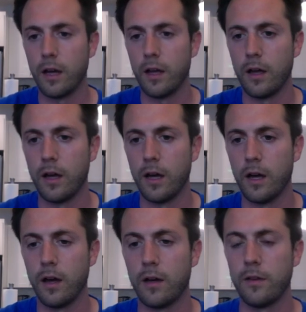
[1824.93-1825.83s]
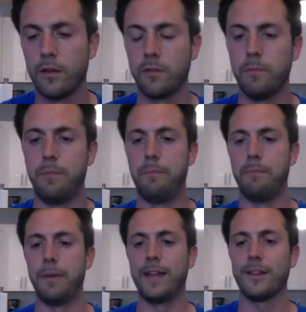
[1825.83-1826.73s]

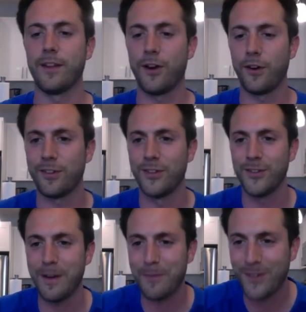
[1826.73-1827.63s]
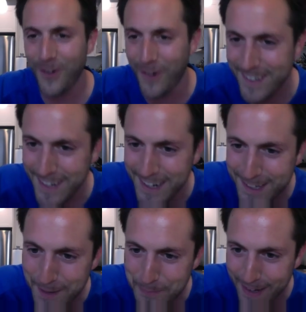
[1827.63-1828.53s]
Ben Larson, dude, I'm so excited to
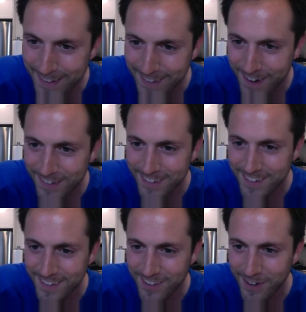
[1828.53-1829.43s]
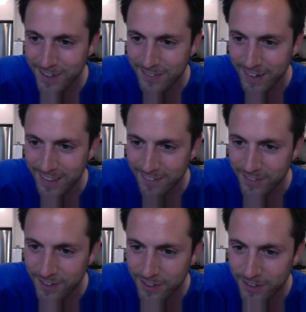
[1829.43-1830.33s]
see Ben Larson. This is awesome. I love
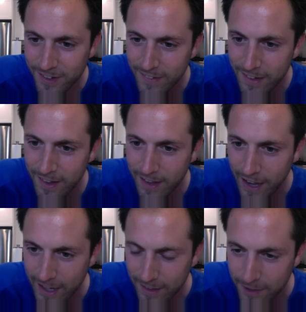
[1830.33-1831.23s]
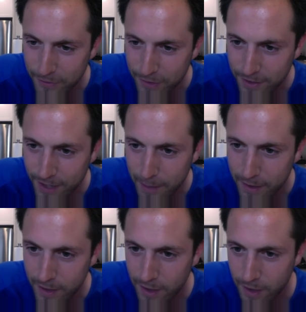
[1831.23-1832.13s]
this dude. I gotta love his comment
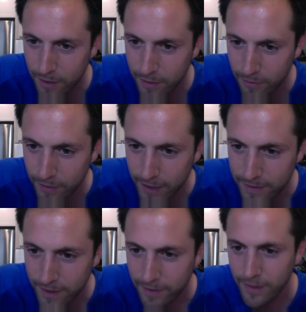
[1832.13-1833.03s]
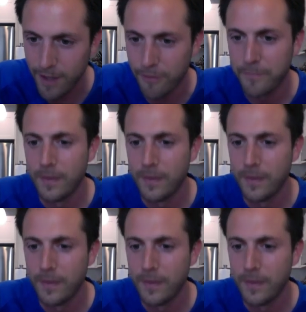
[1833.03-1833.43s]
right there. Love.